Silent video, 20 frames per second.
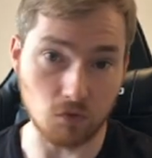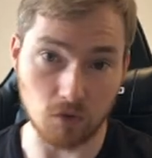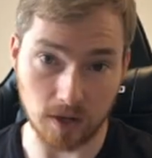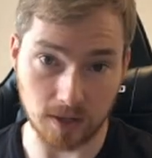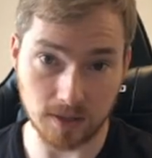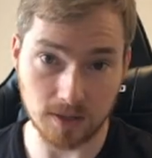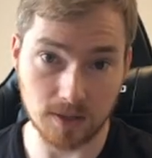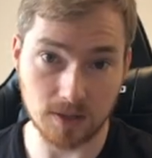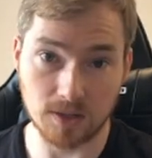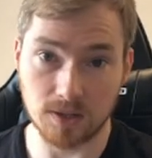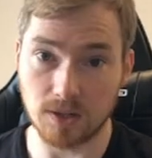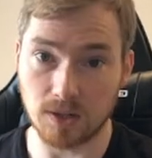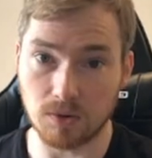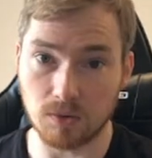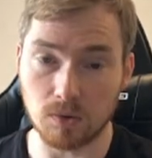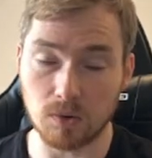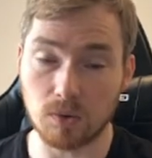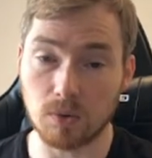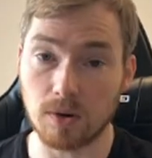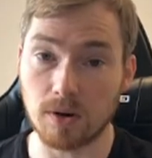and write
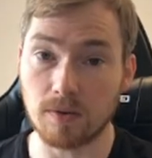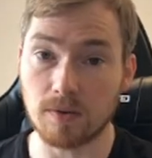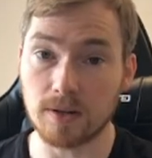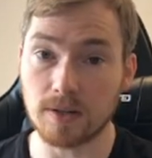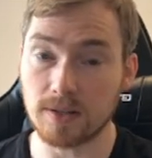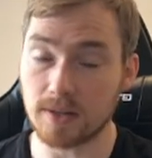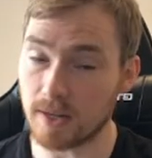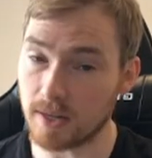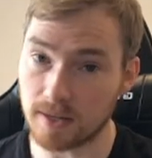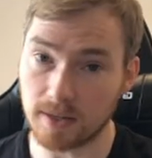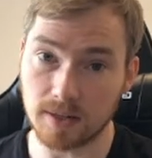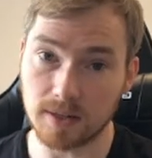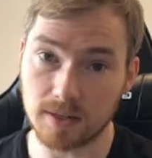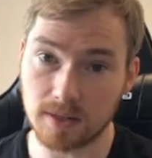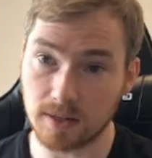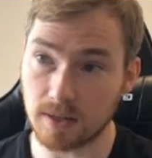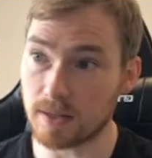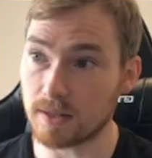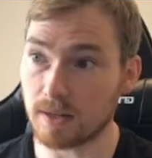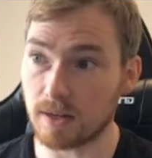SQL queries
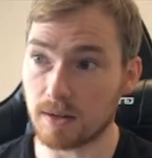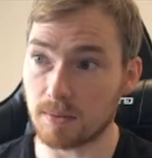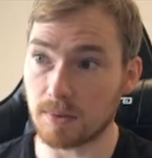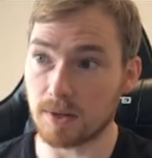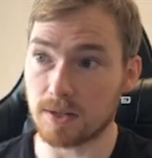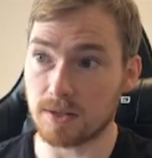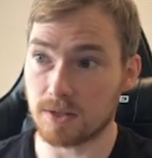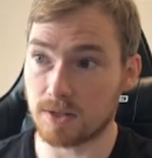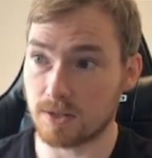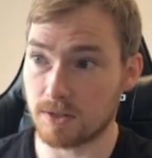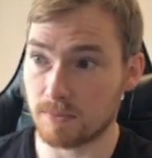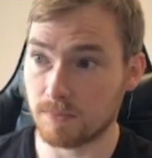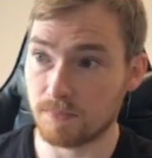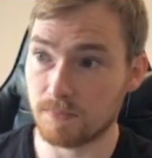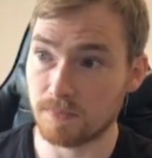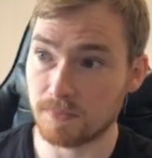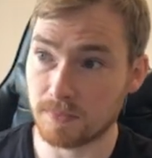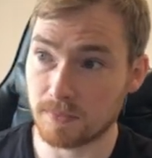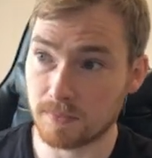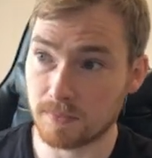against that database.